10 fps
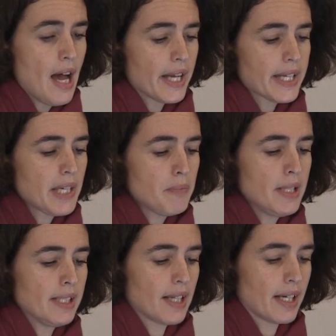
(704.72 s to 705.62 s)
and he
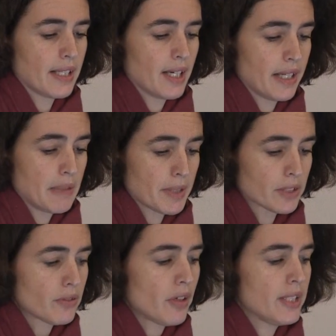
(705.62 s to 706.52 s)
built an
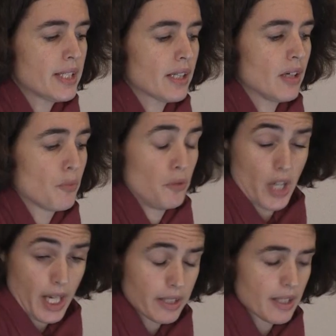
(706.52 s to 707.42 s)
animatronic
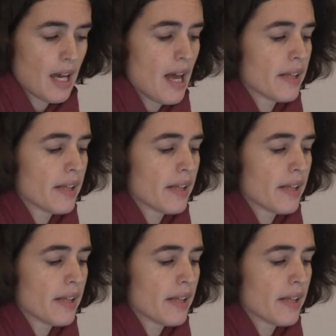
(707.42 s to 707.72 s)
object